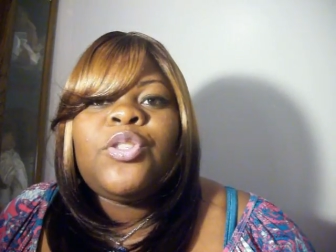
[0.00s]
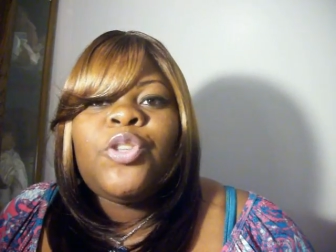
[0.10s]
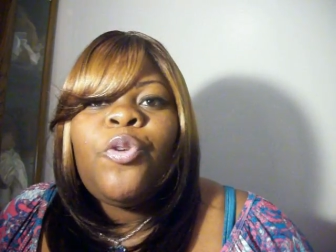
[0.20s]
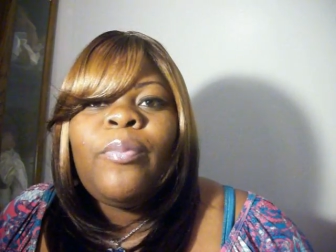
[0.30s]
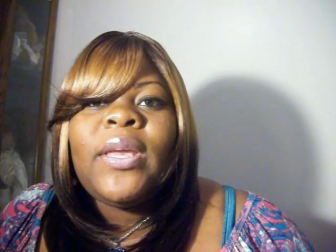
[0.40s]

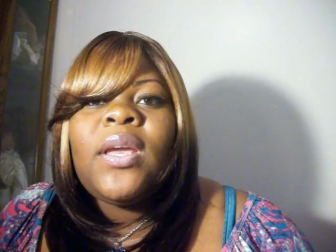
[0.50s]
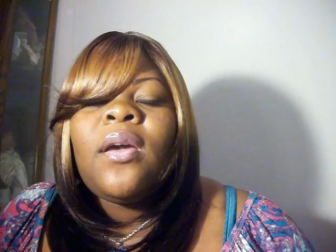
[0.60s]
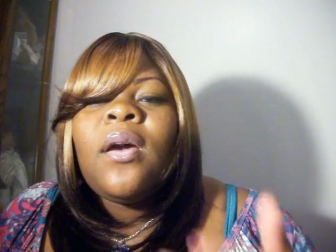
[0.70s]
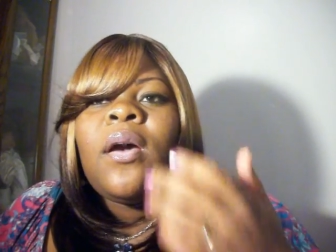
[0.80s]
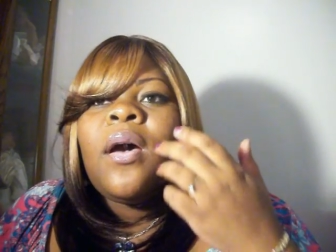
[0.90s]
to me
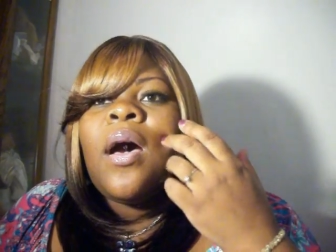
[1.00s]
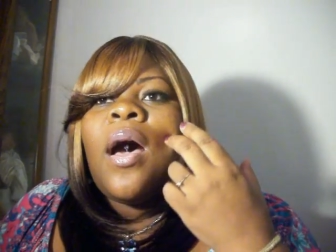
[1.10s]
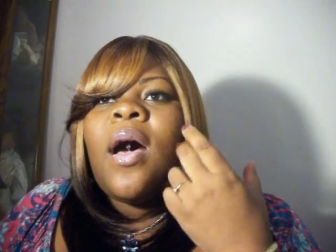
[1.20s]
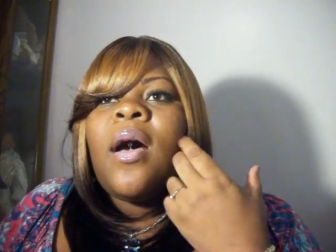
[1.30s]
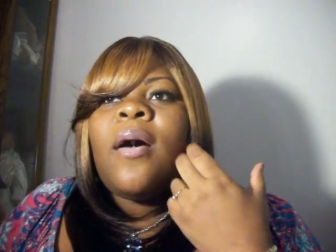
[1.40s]

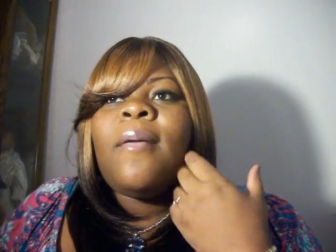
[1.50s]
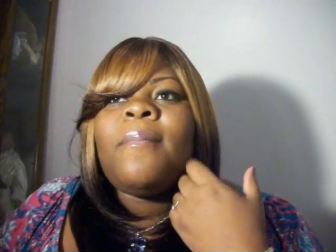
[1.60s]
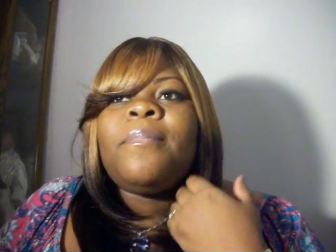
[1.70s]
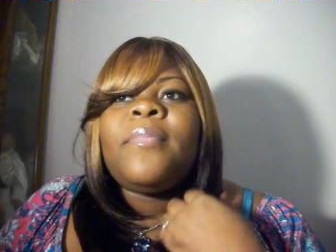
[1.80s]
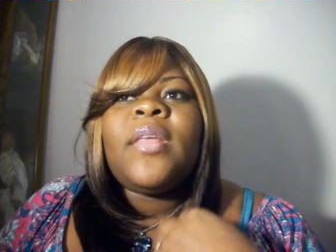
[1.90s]

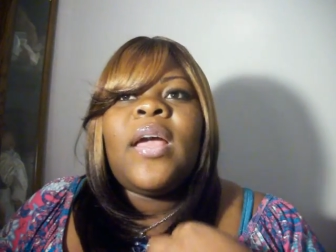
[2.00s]
um,